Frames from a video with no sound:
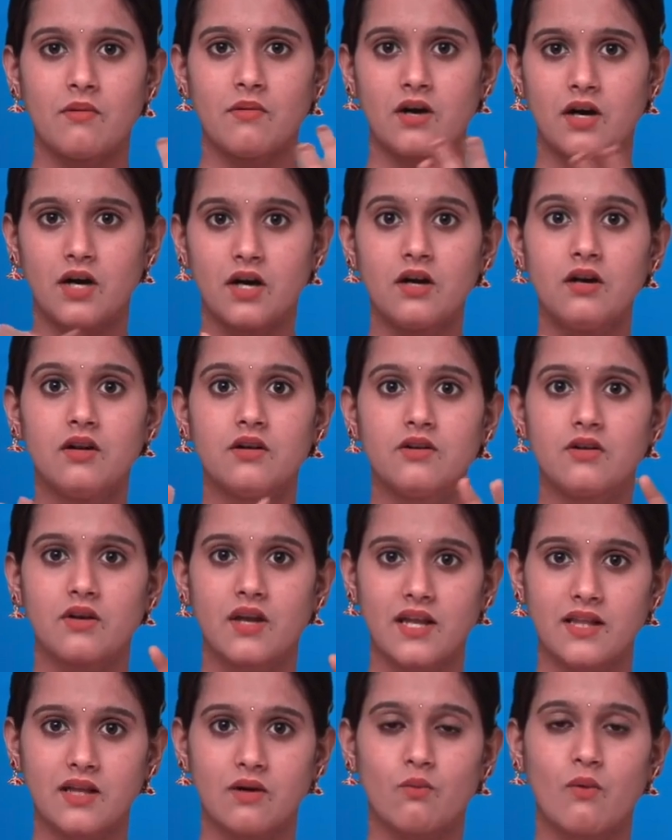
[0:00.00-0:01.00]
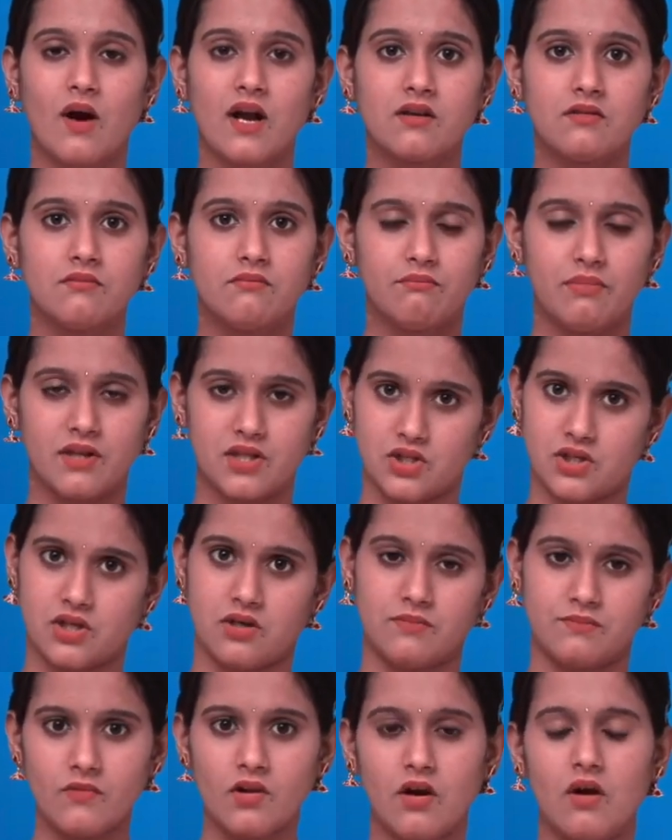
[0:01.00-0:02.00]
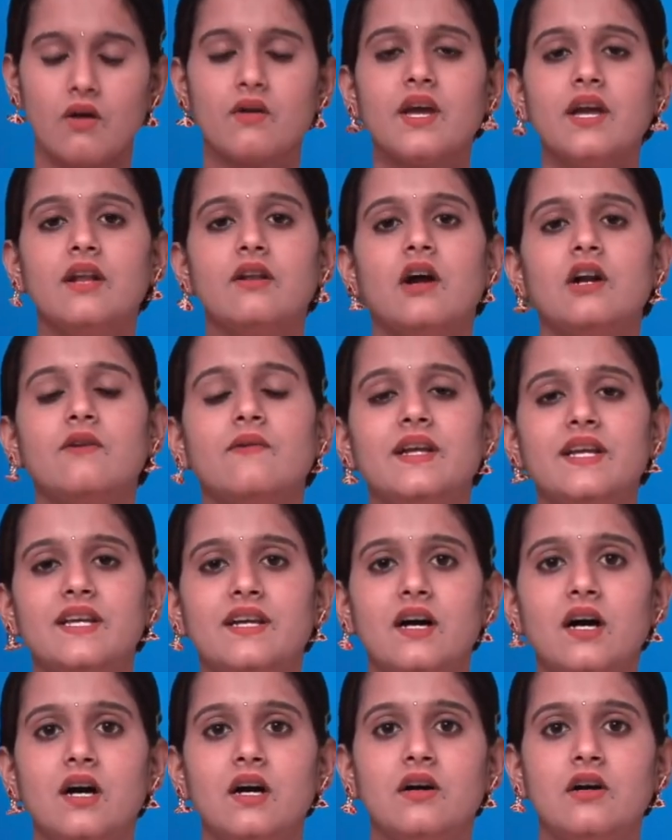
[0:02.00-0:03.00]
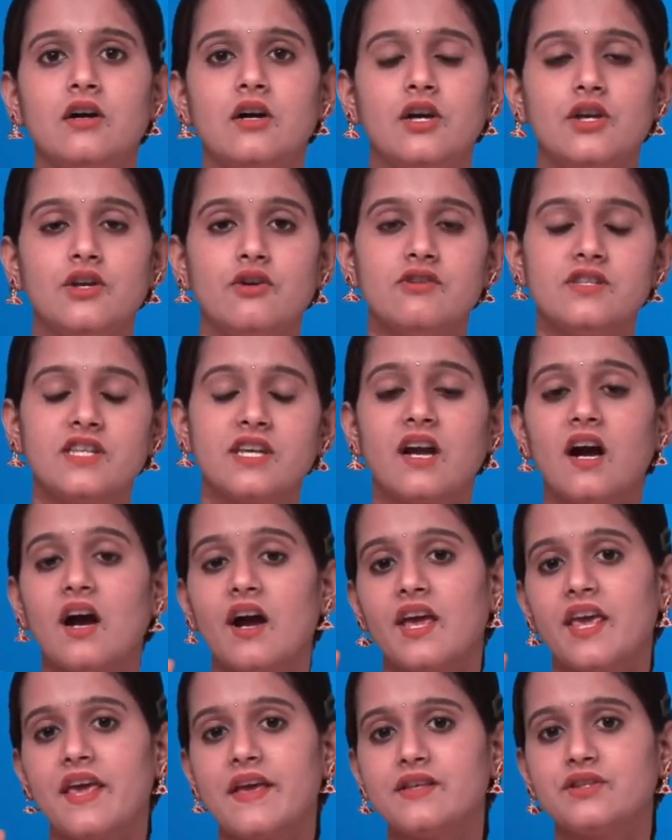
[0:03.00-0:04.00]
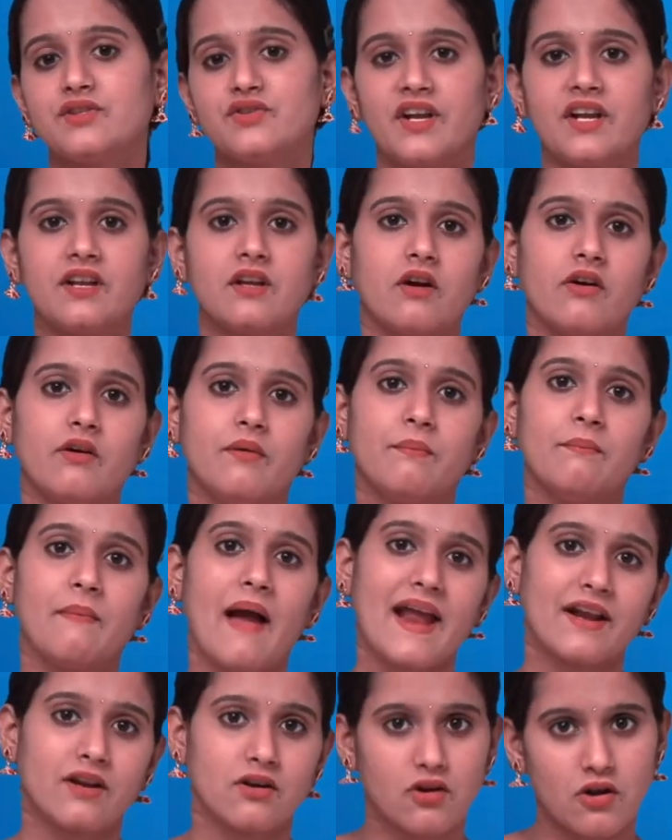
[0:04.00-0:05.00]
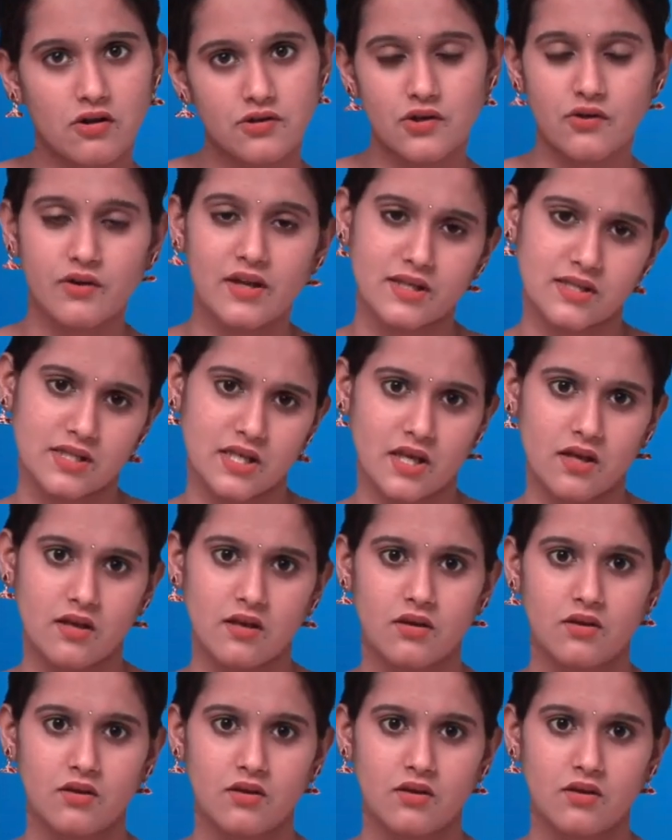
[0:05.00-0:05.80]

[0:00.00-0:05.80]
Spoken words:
a together one picture. Okay, not only here, using a ink stick pattern also you can see.